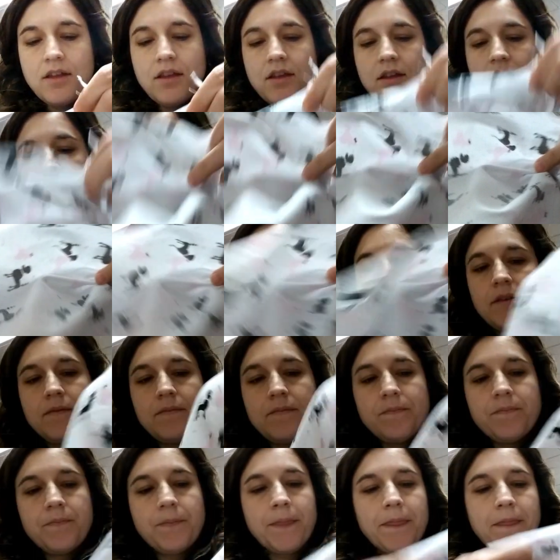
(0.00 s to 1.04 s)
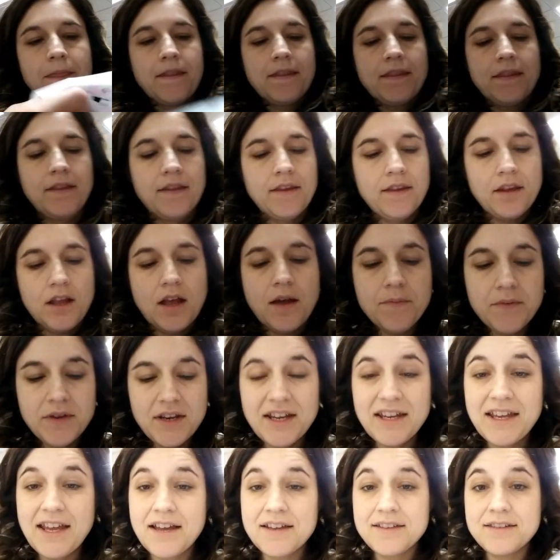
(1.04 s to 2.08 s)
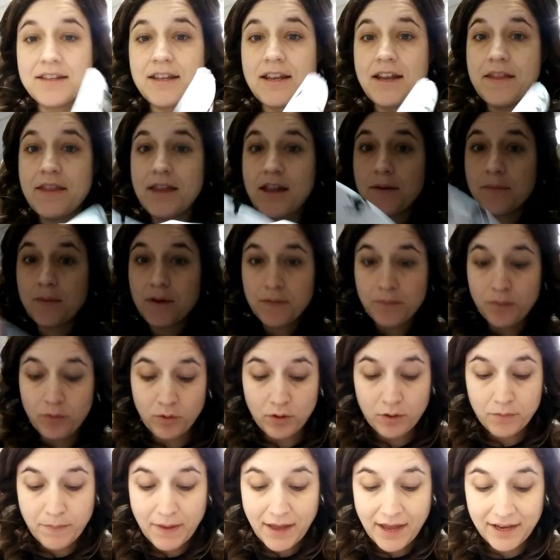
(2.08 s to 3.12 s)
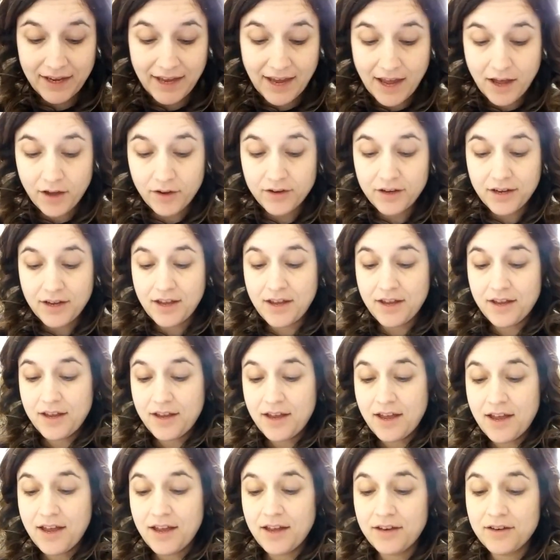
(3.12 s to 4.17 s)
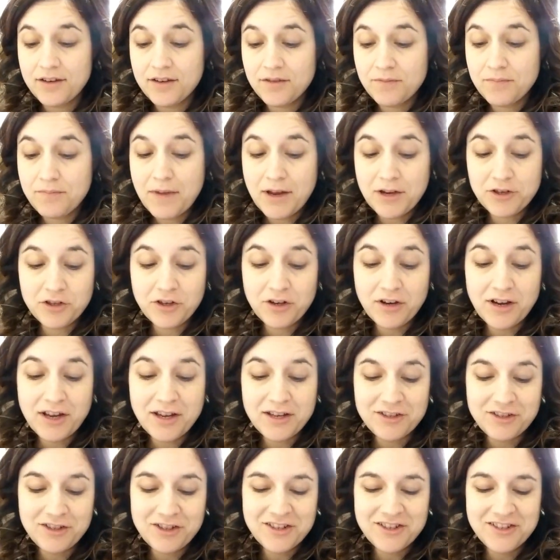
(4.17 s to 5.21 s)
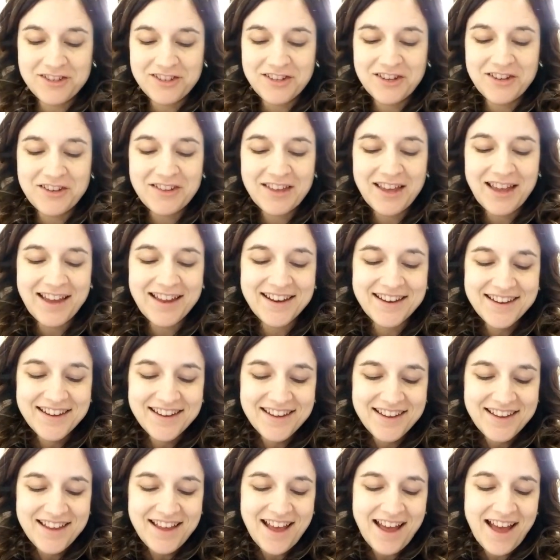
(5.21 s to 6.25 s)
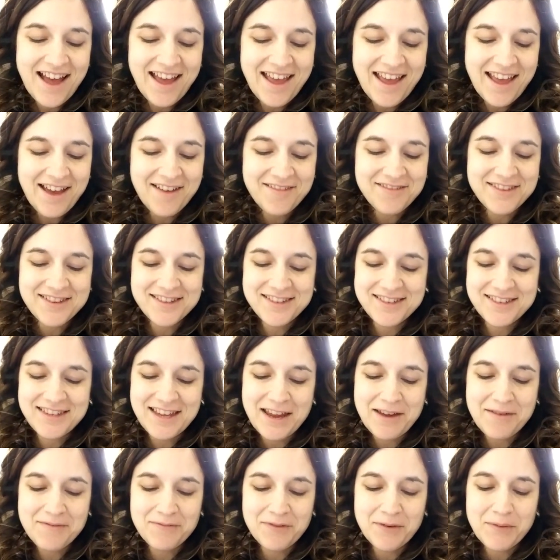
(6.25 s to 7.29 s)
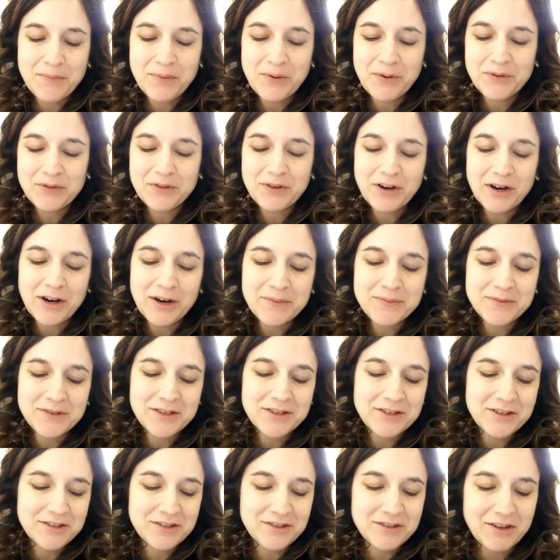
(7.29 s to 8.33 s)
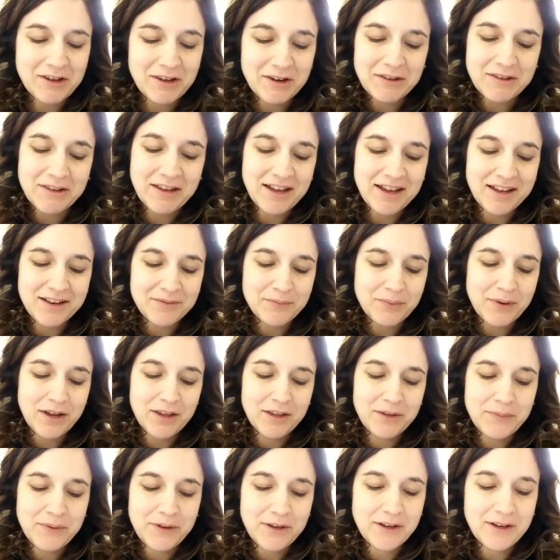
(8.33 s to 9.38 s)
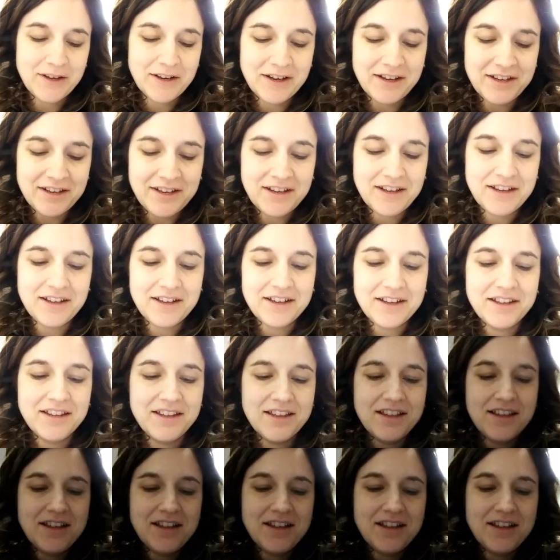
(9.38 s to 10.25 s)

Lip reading: Alright, I'm going to guess it, and then I'm going to pull it back out and measure it, just so that I have the same for both arms. I just thought of that. Probably be a good idea.